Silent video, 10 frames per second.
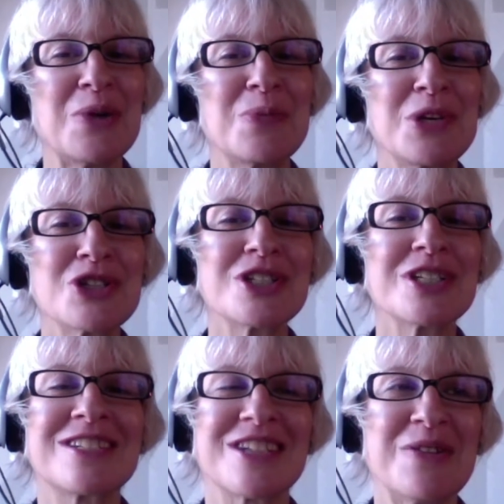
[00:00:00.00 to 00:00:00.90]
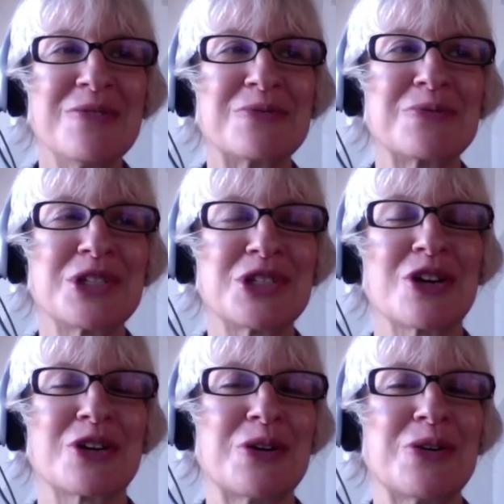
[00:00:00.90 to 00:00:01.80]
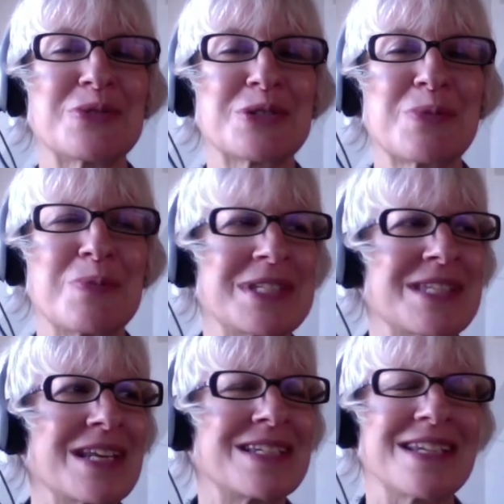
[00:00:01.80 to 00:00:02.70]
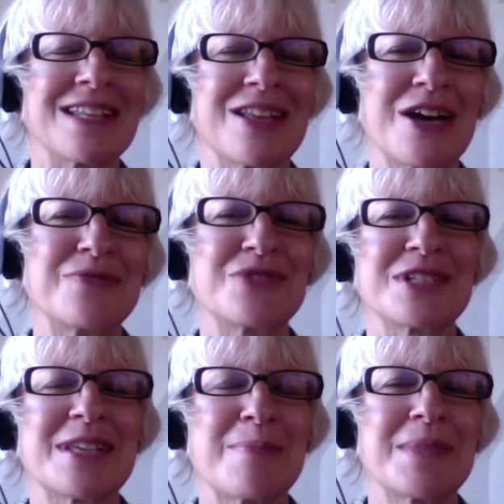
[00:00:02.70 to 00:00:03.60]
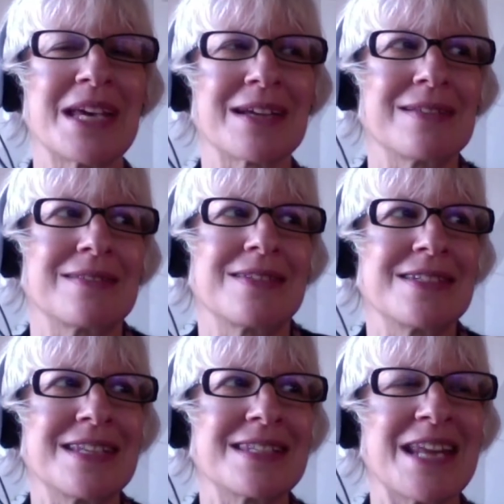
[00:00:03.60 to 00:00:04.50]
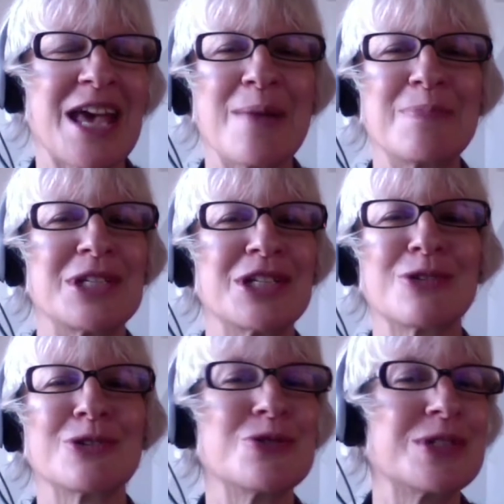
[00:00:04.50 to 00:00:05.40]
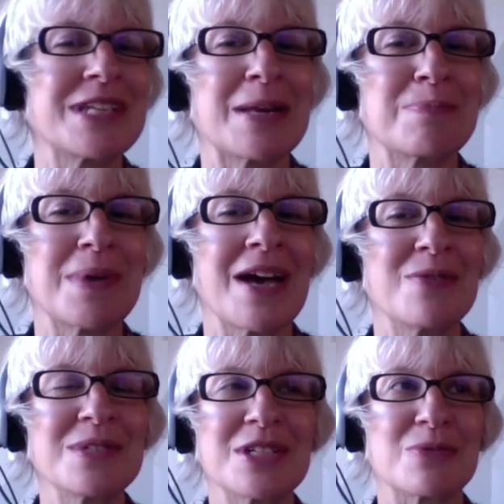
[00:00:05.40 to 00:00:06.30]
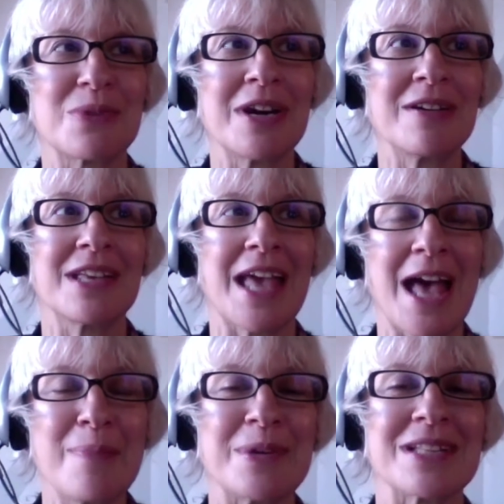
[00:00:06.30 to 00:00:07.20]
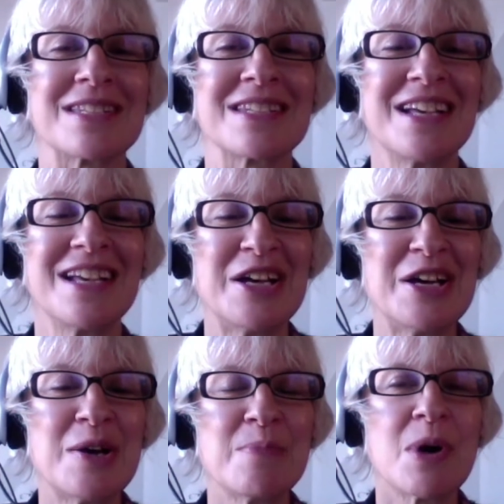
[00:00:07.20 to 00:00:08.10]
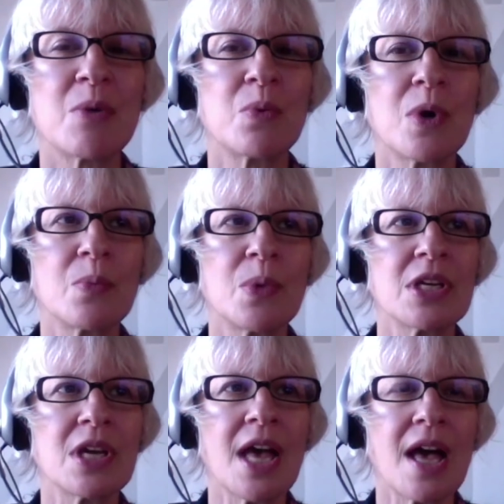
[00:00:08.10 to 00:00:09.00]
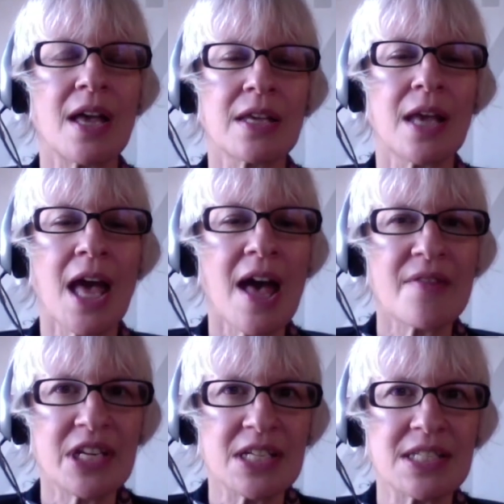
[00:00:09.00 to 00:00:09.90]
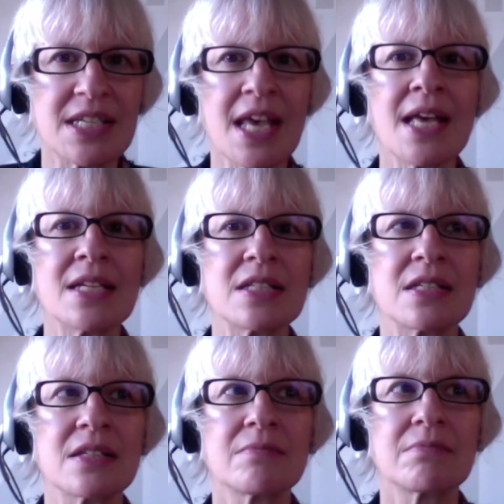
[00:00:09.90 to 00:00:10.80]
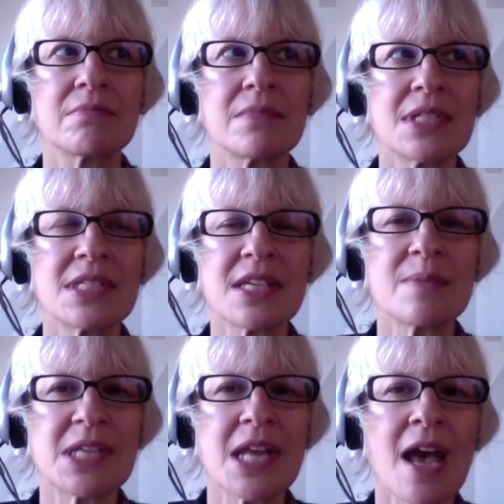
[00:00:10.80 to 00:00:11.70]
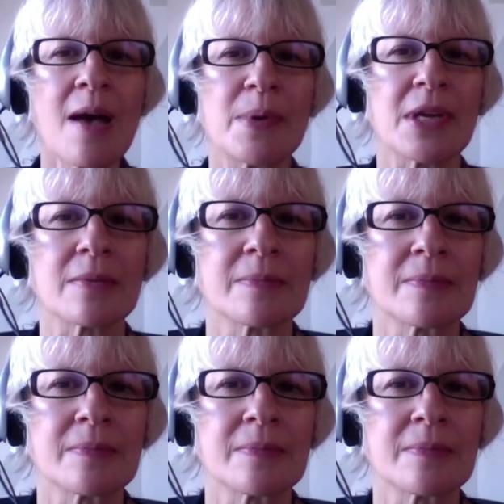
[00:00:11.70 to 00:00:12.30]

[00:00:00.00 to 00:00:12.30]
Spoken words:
We usually don't reach our goals when we set a deadline for something. It just doesn't happen. You know, lose 10 pounds, it rarely happens. But when we have an intent, it seems to happen.